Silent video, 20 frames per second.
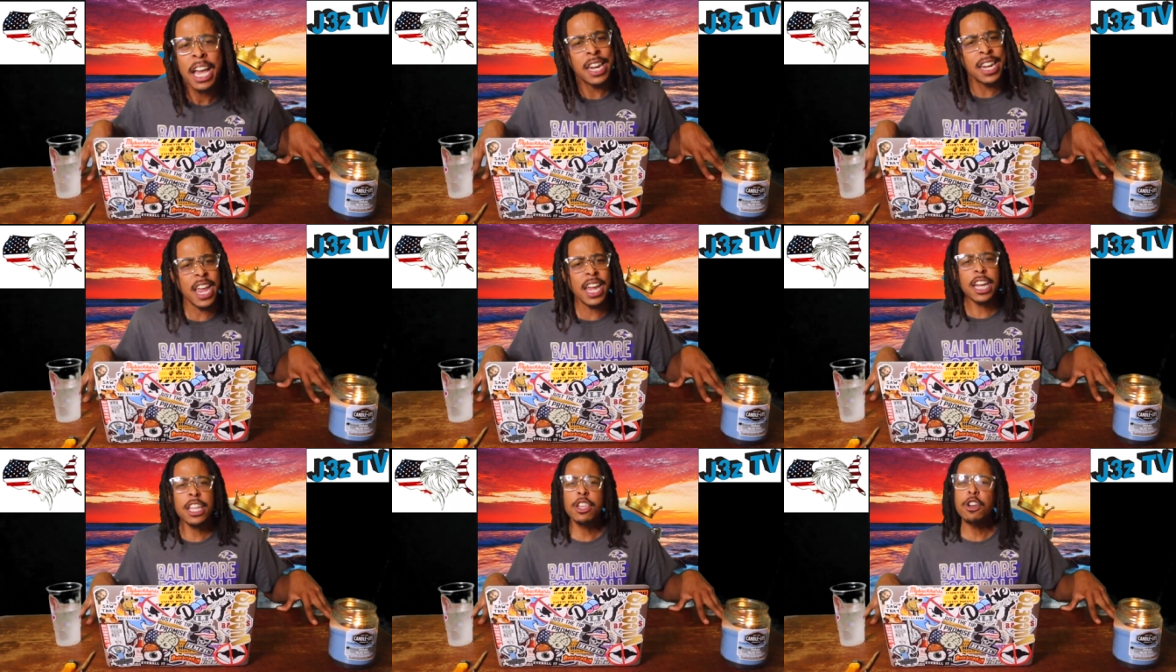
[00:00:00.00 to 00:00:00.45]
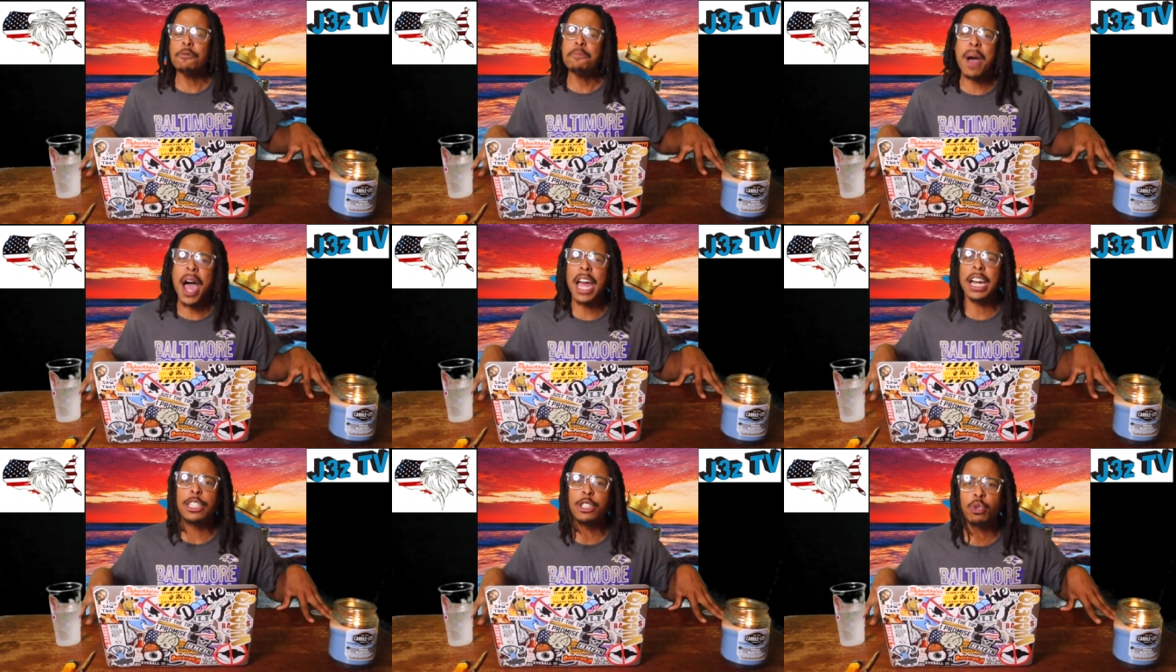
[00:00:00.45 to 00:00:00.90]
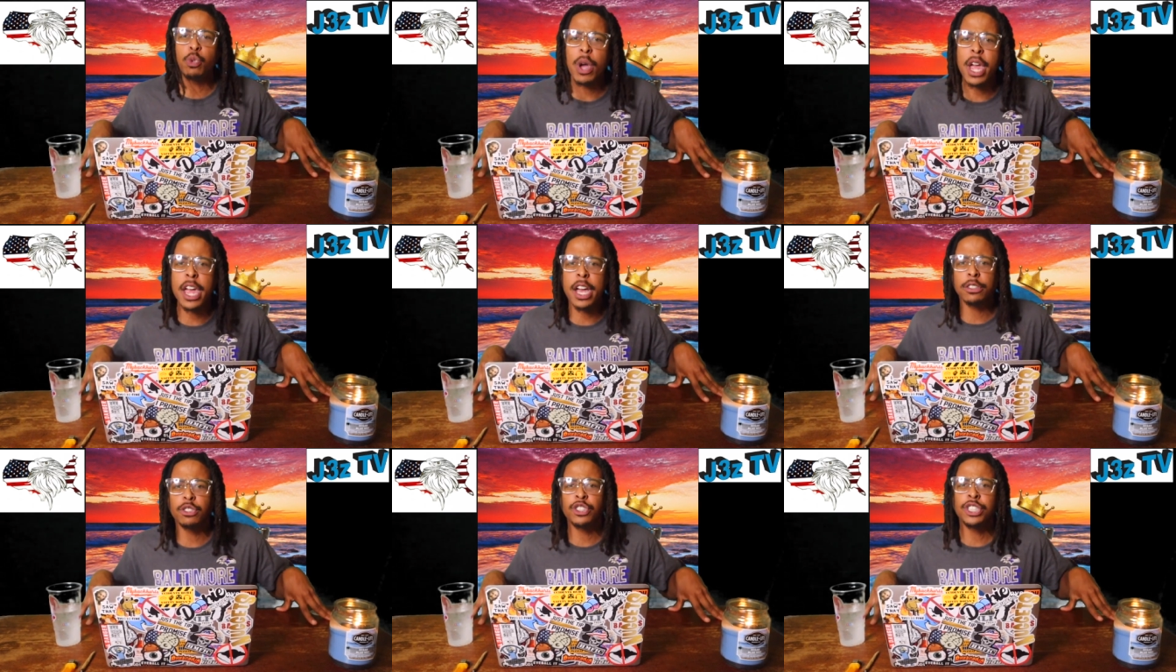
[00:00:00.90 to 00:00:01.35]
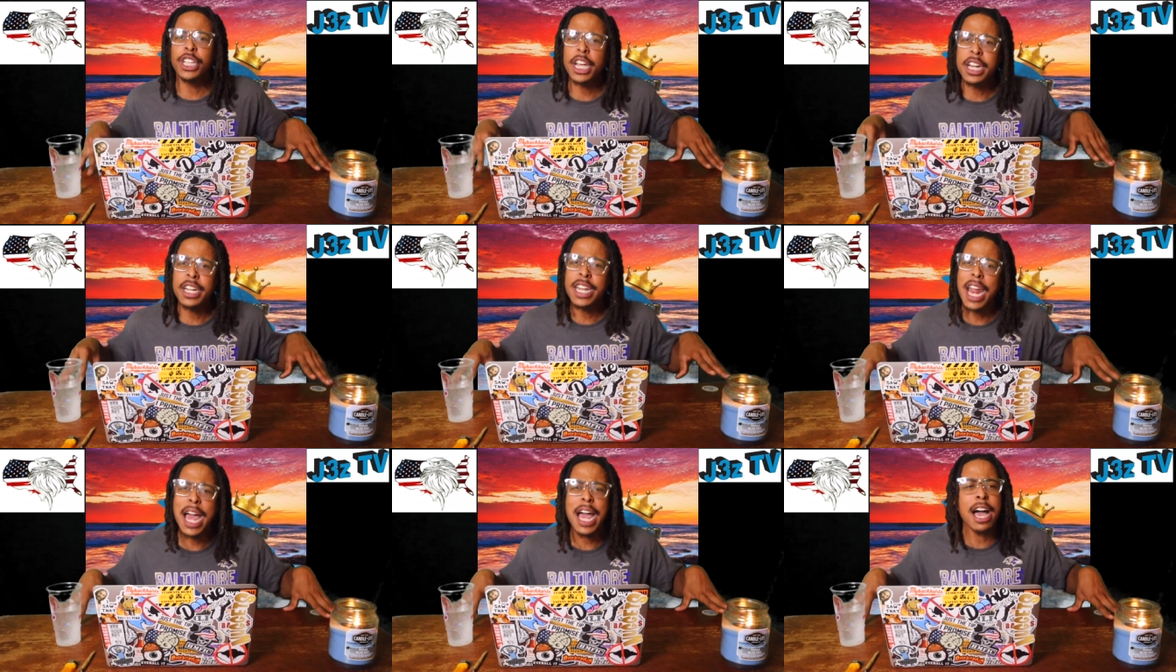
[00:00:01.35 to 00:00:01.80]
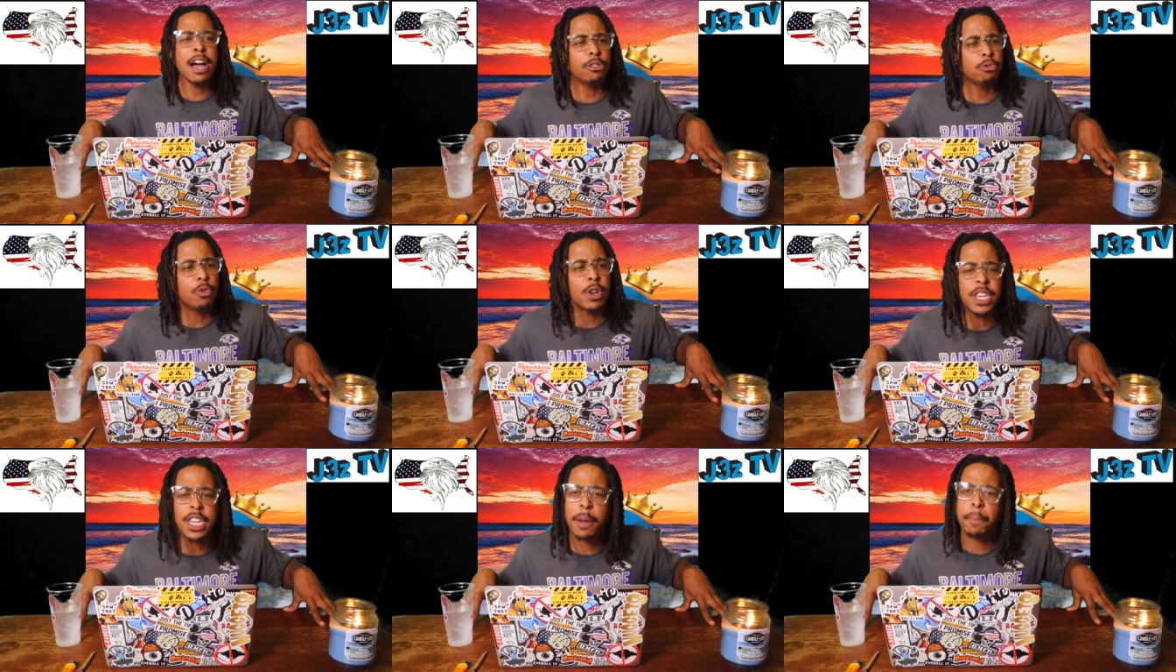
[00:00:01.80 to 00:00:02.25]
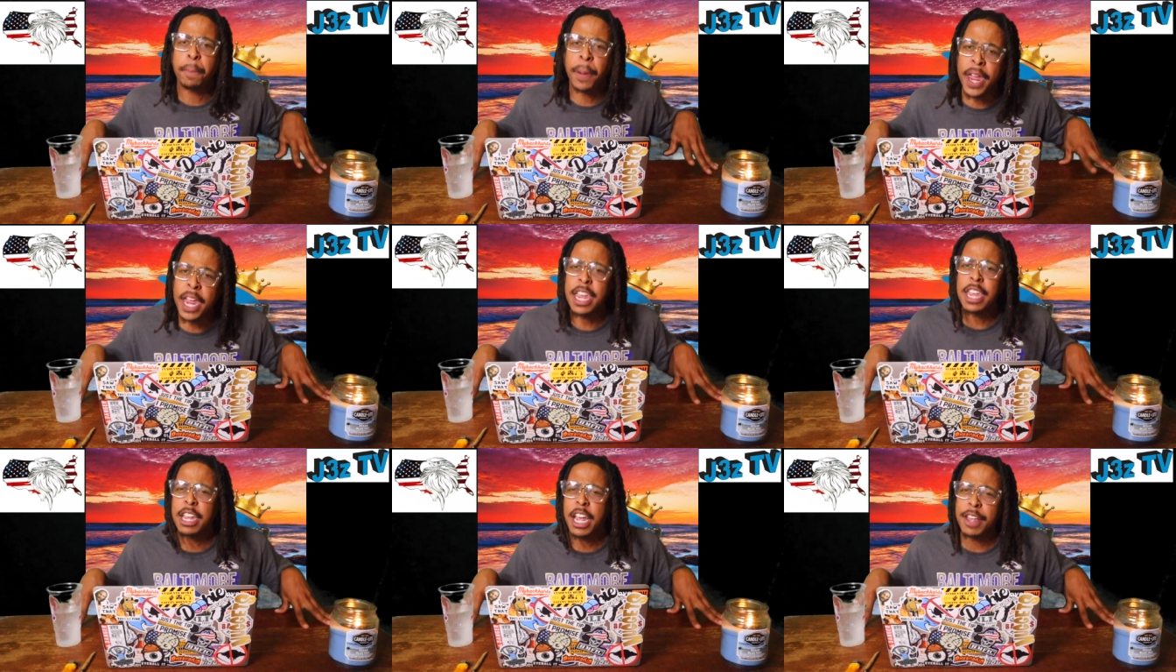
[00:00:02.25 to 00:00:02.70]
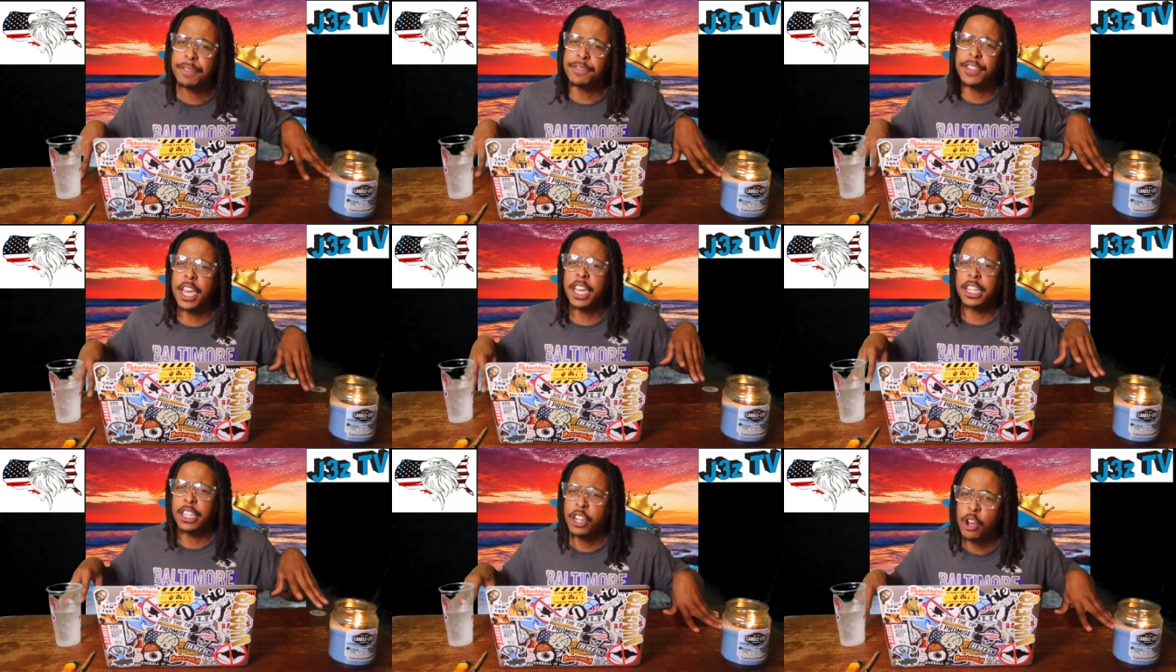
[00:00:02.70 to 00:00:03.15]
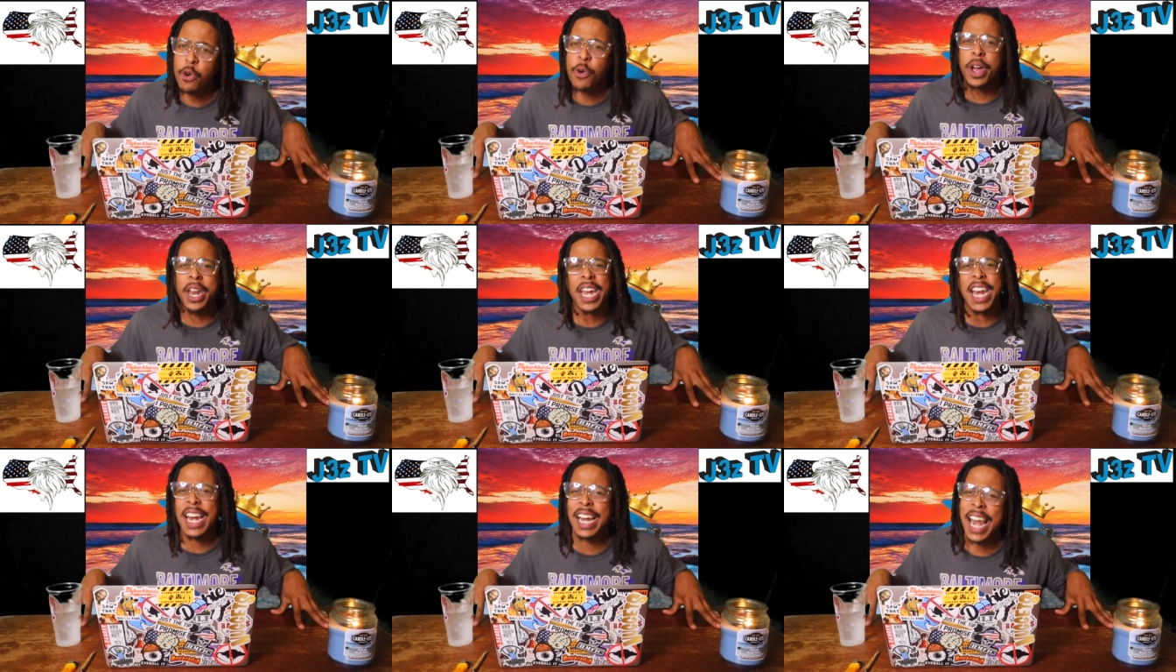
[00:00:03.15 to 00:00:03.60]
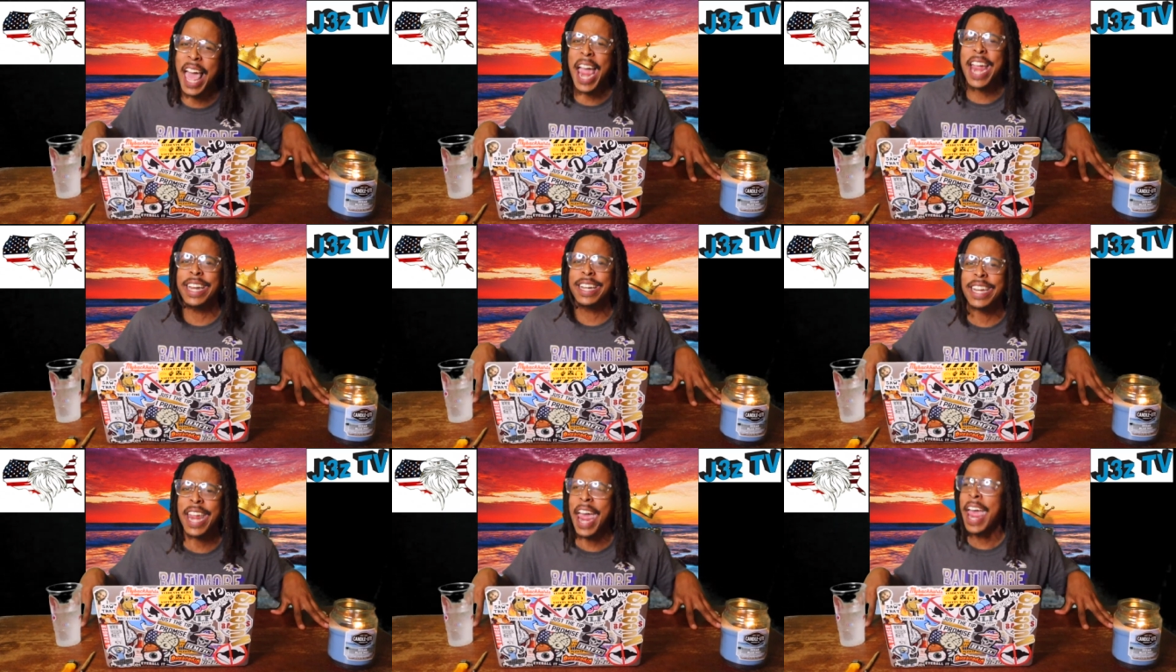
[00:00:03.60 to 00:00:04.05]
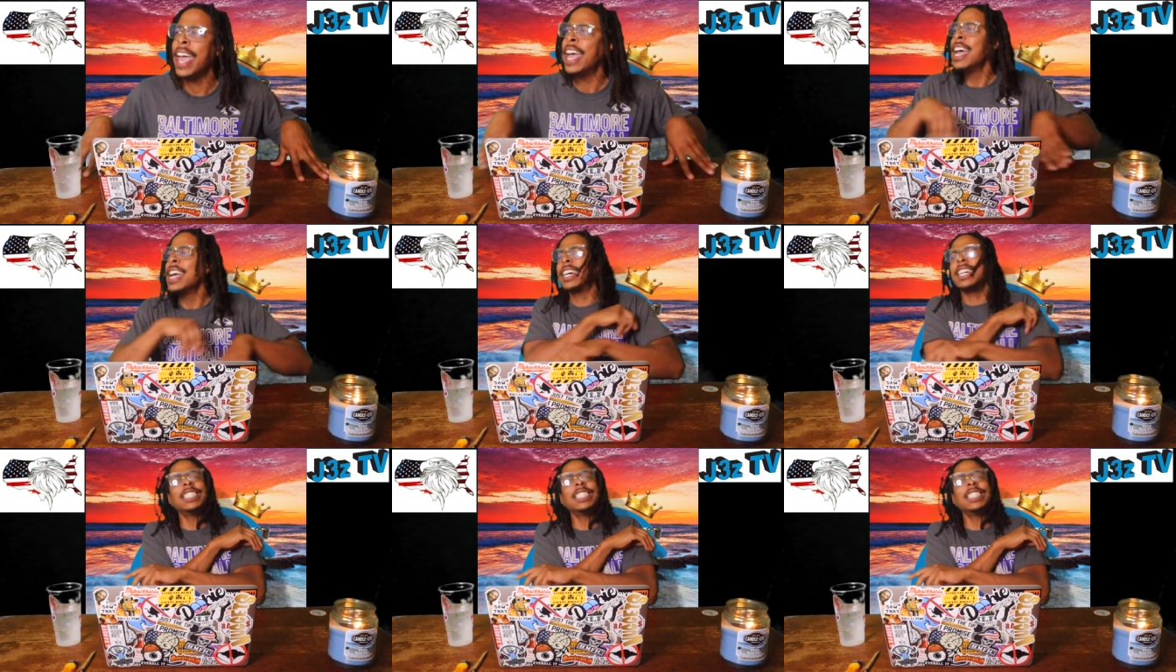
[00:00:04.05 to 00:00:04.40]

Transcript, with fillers: Nigga, you might as well sit down when you pee if you're doing it like that.